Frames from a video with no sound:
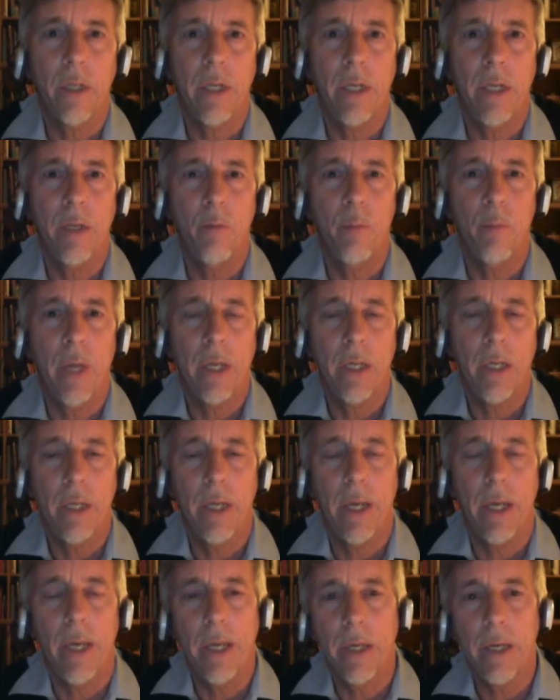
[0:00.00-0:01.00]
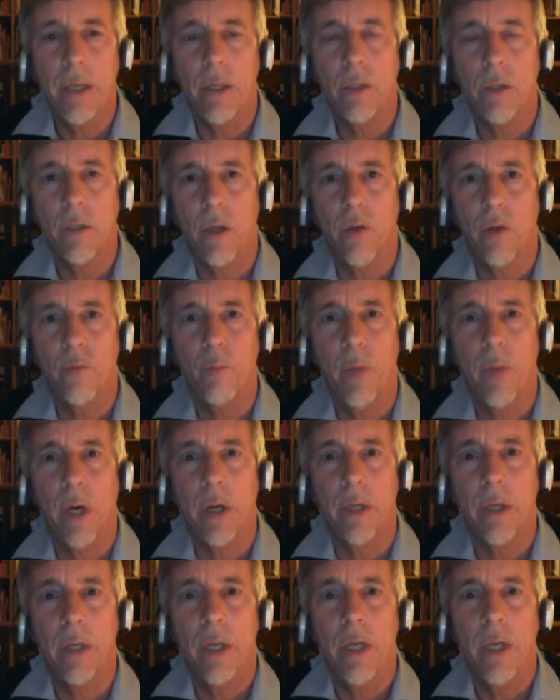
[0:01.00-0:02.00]
in many areas of
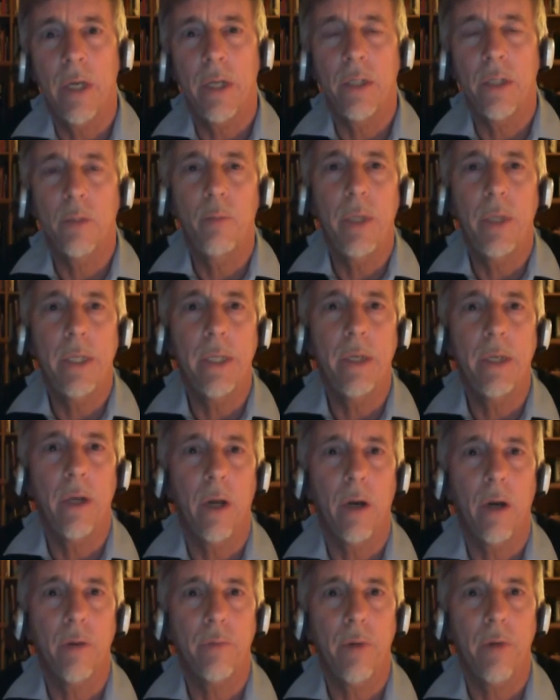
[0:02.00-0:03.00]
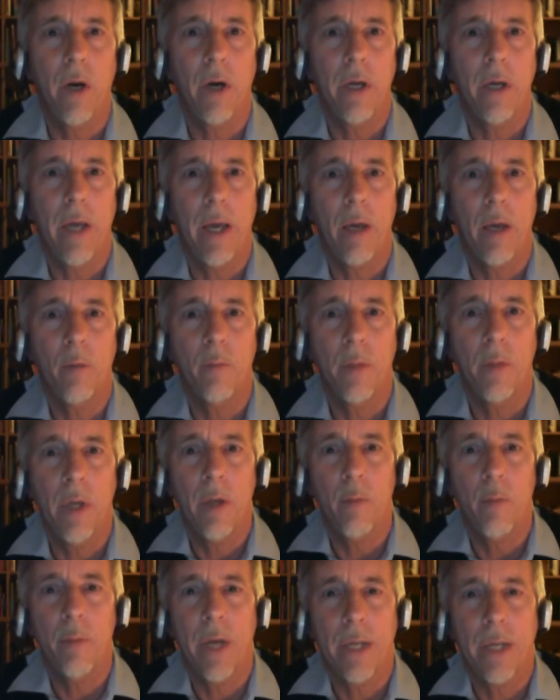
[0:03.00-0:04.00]
my speaking life I am
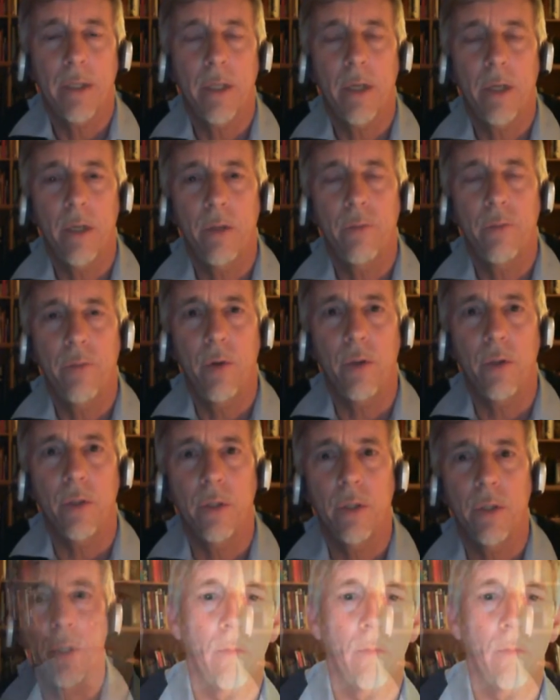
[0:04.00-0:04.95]
practically fluent.